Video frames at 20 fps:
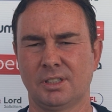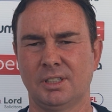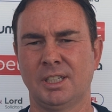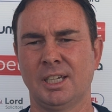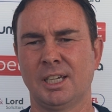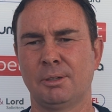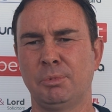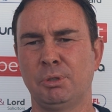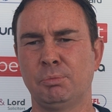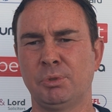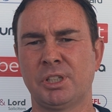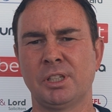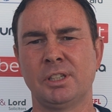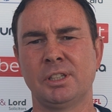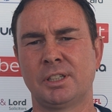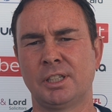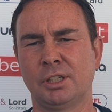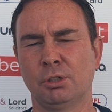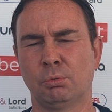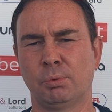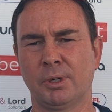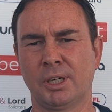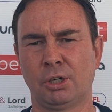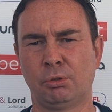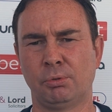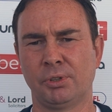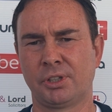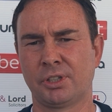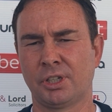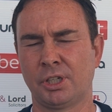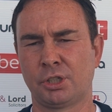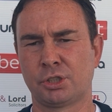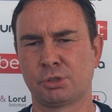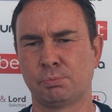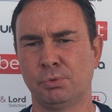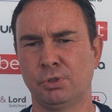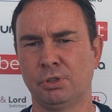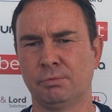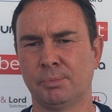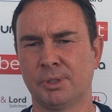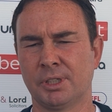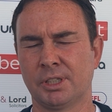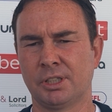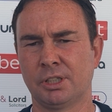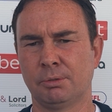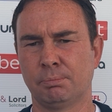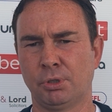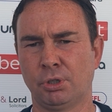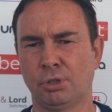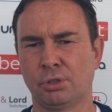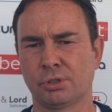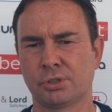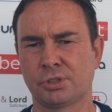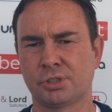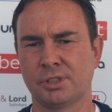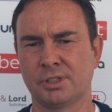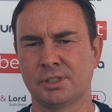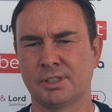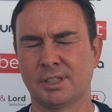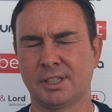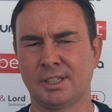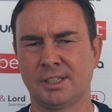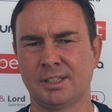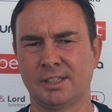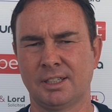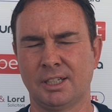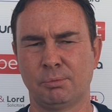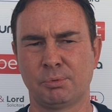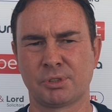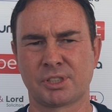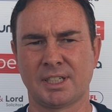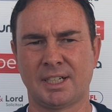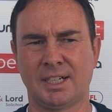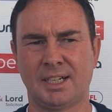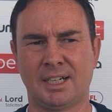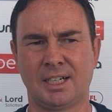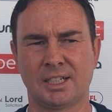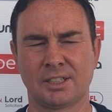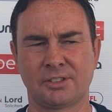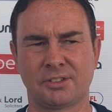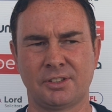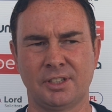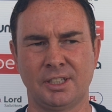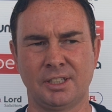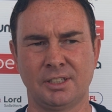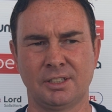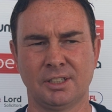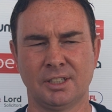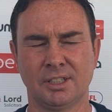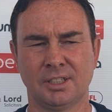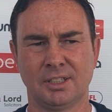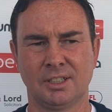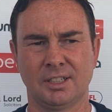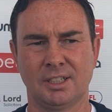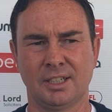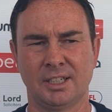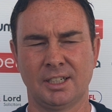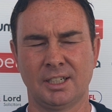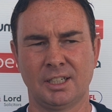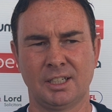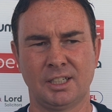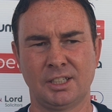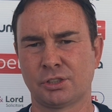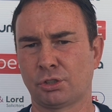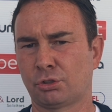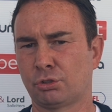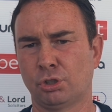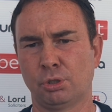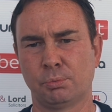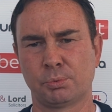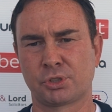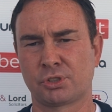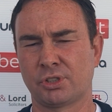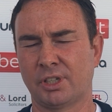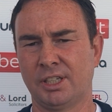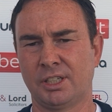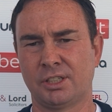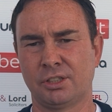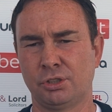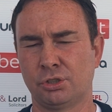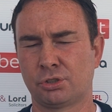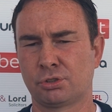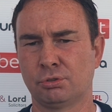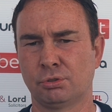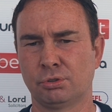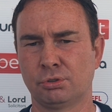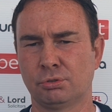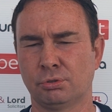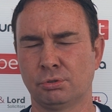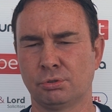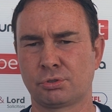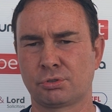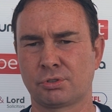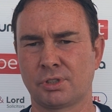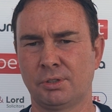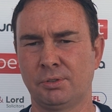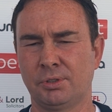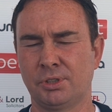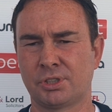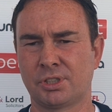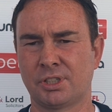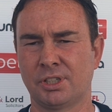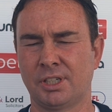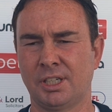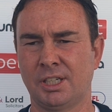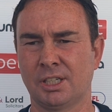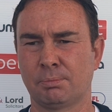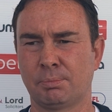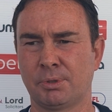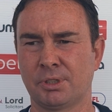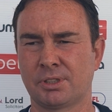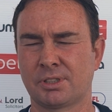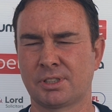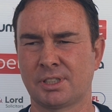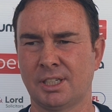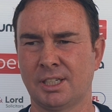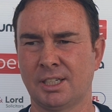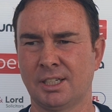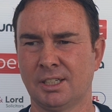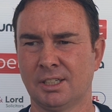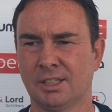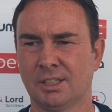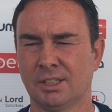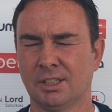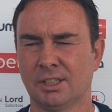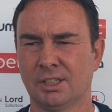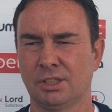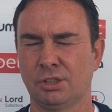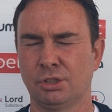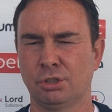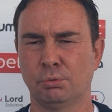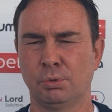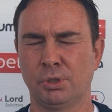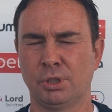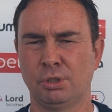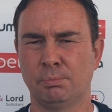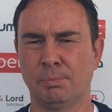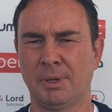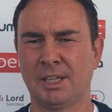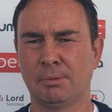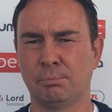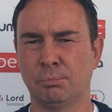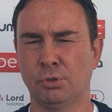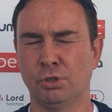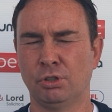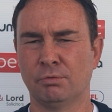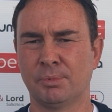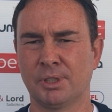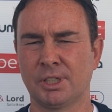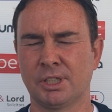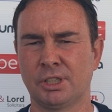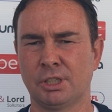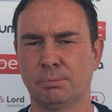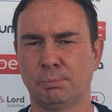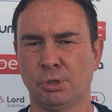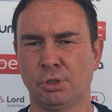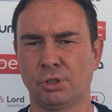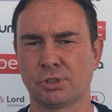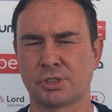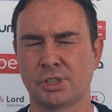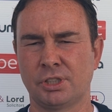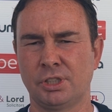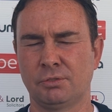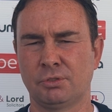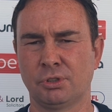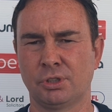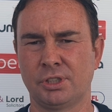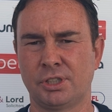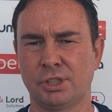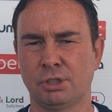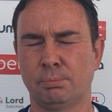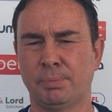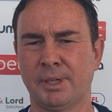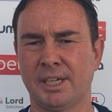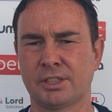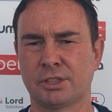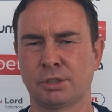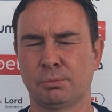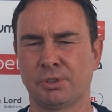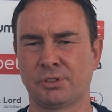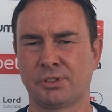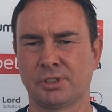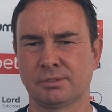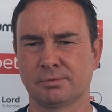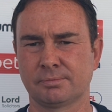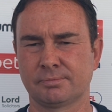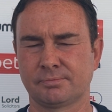Yeah, I mean, we didn't deal well with Grigg's movement in the box, and that was the hard thing. He's a top striker, he's scored goals throughout his career, but when you make movement in the box, then you've got to deal better with it.